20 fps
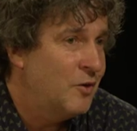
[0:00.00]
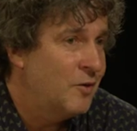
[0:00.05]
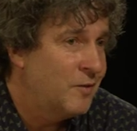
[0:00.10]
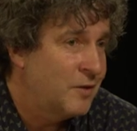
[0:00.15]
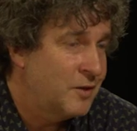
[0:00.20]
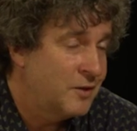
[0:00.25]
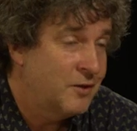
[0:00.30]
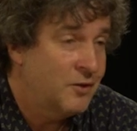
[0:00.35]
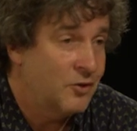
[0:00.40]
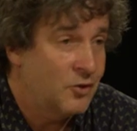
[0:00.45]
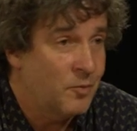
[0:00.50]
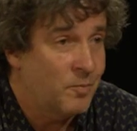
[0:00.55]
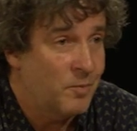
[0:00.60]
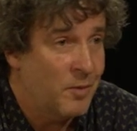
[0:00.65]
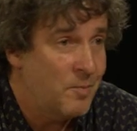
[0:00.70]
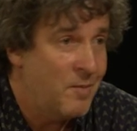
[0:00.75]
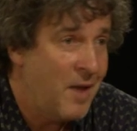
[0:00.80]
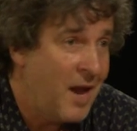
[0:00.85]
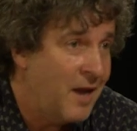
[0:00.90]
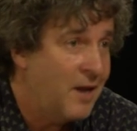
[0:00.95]
universities should
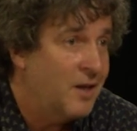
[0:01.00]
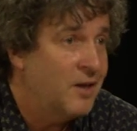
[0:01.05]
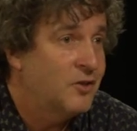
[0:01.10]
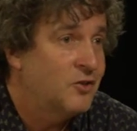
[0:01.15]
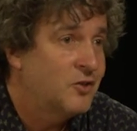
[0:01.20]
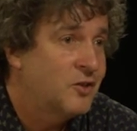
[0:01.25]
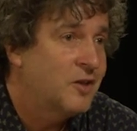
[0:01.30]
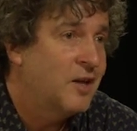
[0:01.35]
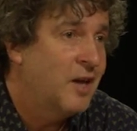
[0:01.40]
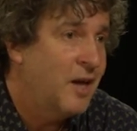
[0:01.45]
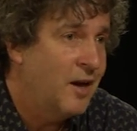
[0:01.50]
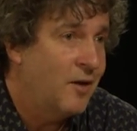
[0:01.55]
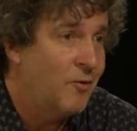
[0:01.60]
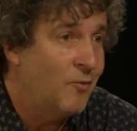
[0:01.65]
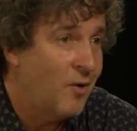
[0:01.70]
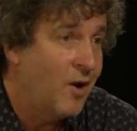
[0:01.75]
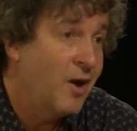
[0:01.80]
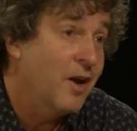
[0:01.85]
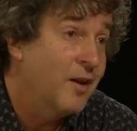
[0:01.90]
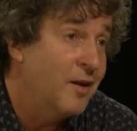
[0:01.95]
be managed
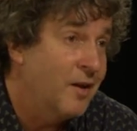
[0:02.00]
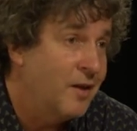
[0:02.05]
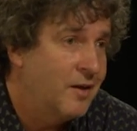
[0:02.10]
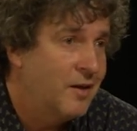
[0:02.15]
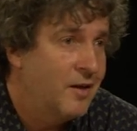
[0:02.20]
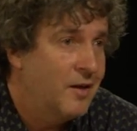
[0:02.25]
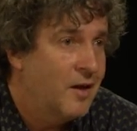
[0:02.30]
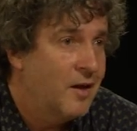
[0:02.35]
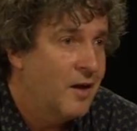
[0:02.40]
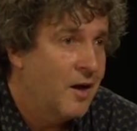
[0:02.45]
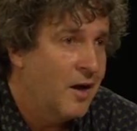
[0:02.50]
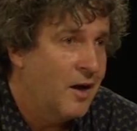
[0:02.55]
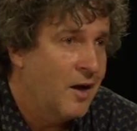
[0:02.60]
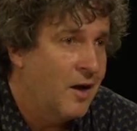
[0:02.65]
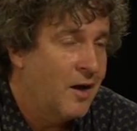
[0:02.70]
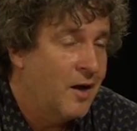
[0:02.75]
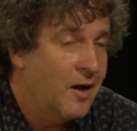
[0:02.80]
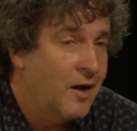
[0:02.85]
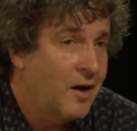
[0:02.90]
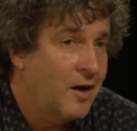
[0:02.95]
and run.
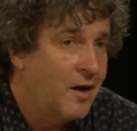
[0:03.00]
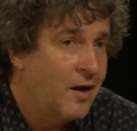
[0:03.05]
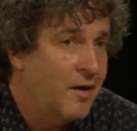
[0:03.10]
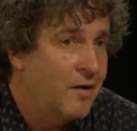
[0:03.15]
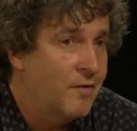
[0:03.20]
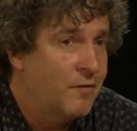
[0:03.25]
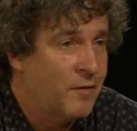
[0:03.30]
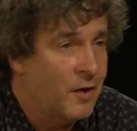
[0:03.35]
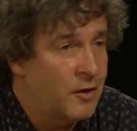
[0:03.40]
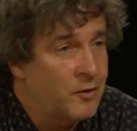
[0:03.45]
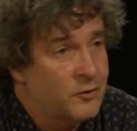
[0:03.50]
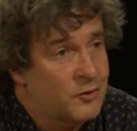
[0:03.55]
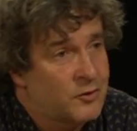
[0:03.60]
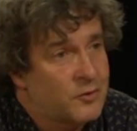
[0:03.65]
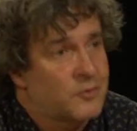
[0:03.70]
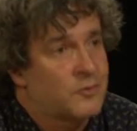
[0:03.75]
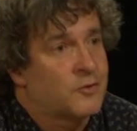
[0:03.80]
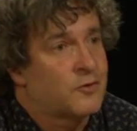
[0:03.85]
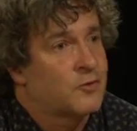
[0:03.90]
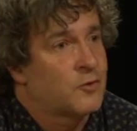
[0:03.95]
Those
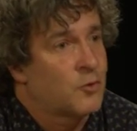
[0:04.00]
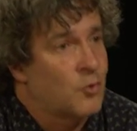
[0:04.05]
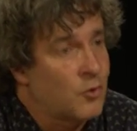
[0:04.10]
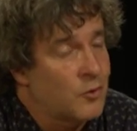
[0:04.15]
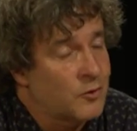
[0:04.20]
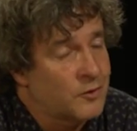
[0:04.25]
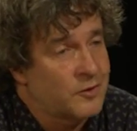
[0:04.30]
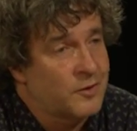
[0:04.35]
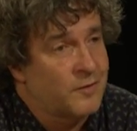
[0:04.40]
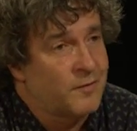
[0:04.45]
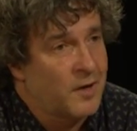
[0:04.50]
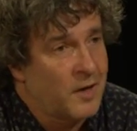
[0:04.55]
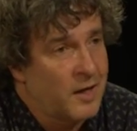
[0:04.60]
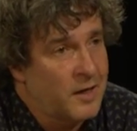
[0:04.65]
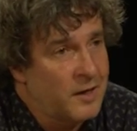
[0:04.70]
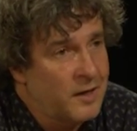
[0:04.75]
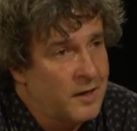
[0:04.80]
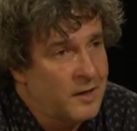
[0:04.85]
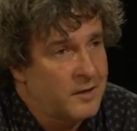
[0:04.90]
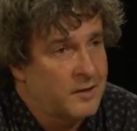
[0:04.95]
sorts of
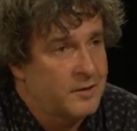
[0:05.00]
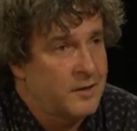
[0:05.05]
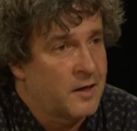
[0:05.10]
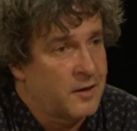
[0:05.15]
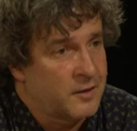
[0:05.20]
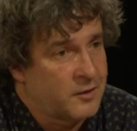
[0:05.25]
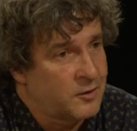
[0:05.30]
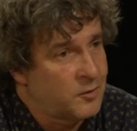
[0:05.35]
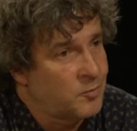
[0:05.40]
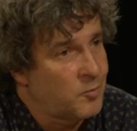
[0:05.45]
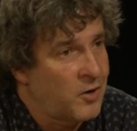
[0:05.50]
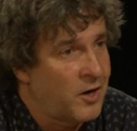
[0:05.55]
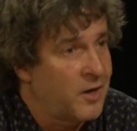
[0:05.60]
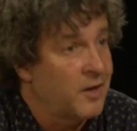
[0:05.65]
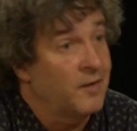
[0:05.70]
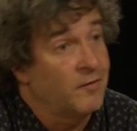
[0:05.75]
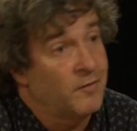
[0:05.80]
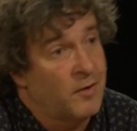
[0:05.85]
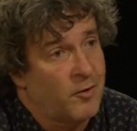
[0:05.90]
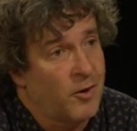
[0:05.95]
ideas are
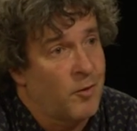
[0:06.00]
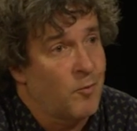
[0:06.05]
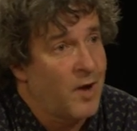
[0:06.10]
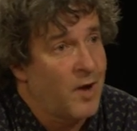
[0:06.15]
spreading very